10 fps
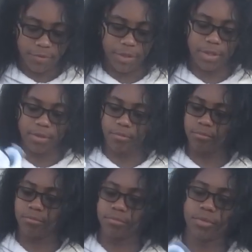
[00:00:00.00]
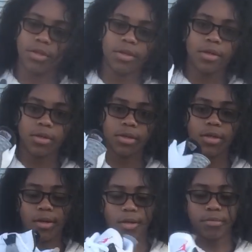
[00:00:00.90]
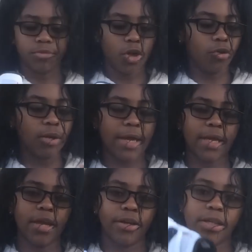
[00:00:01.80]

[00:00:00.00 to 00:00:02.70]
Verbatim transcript: freaking uh, no Nike on